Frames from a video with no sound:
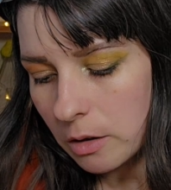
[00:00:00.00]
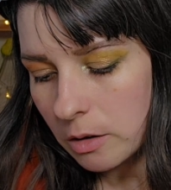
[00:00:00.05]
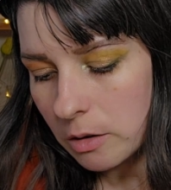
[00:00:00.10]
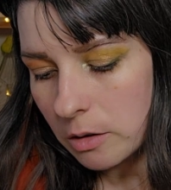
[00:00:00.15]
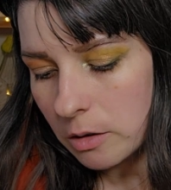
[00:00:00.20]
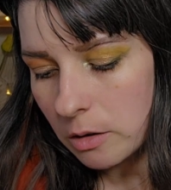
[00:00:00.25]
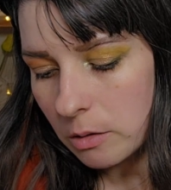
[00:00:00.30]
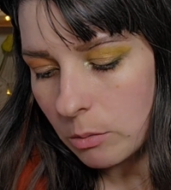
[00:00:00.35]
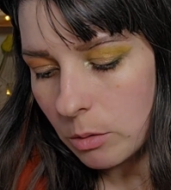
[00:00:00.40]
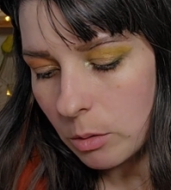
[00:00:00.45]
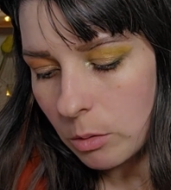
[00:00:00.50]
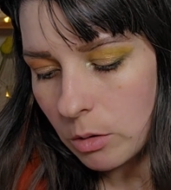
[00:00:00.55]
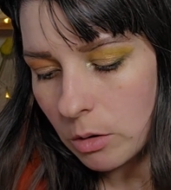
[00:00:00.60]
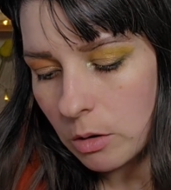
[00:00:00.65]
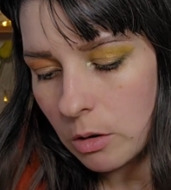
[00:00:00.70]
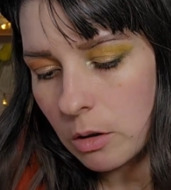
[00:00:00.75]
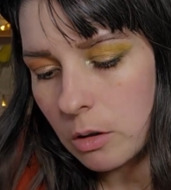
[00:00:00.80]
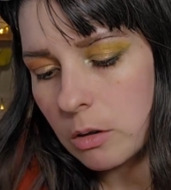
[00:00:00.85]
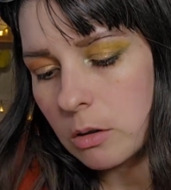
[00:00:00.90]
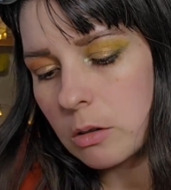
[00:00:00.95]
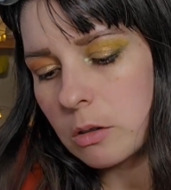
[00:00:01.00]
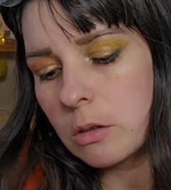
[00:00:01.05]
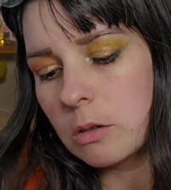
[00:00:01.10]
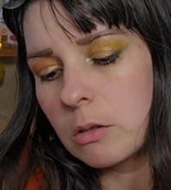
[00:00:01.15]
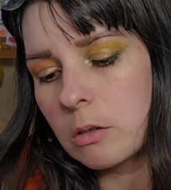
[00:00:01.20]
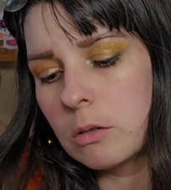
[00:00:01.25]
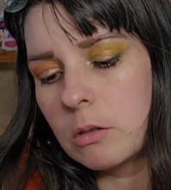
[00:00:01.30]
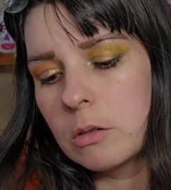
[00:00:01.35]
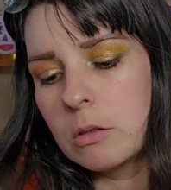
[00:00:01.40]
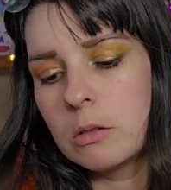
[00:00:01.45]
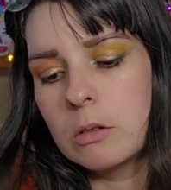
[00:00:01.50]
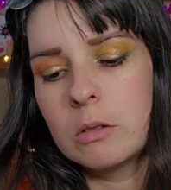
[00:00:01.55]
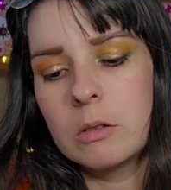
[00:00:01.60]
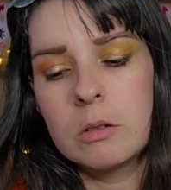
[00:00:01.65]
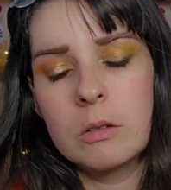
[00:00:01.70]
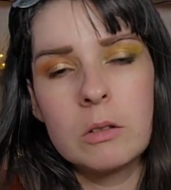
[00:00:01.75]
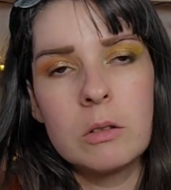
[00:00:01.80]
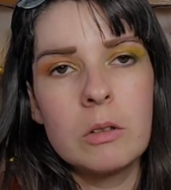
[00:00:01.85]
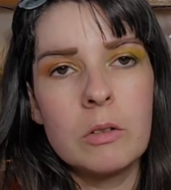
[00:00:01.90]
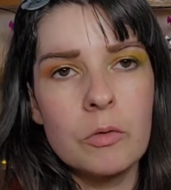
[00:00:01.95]
And do wilderness.
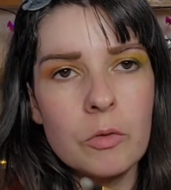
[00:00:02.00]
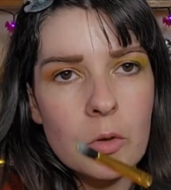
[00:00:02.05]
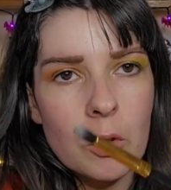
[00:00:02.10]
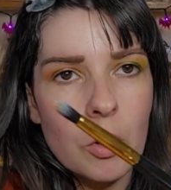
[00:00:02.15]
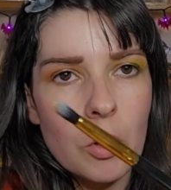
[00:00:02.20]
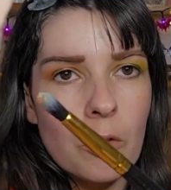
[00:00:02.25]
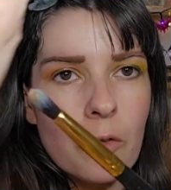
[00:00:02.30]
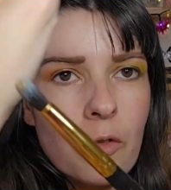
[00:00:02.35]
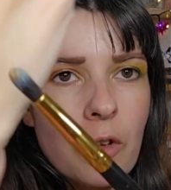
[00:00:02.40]
Got a